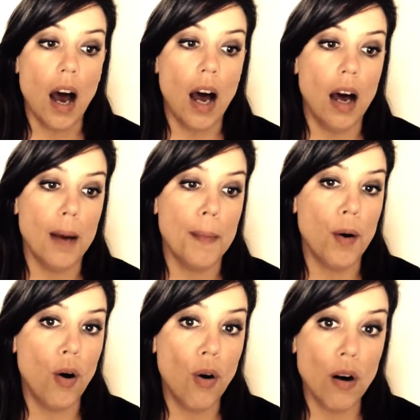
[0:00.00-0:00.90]

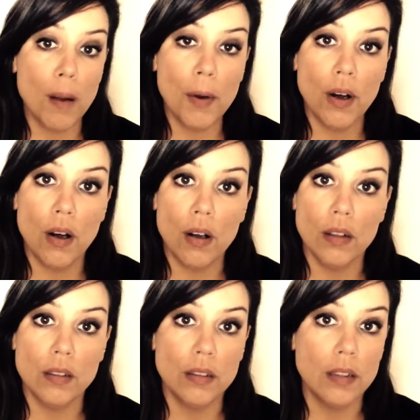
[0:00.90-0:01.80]

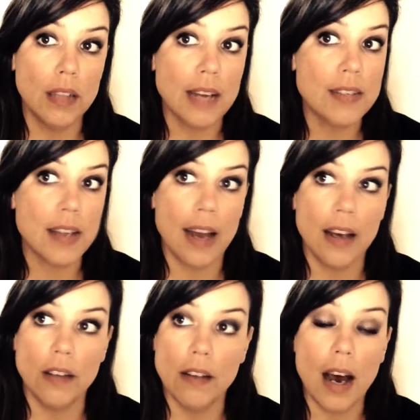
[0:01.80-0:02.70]
Horrible
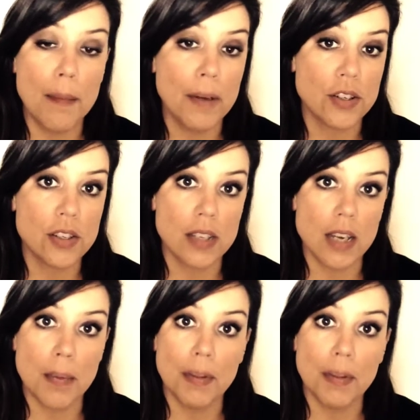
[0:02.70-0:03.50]
lifestyle, not much sleep,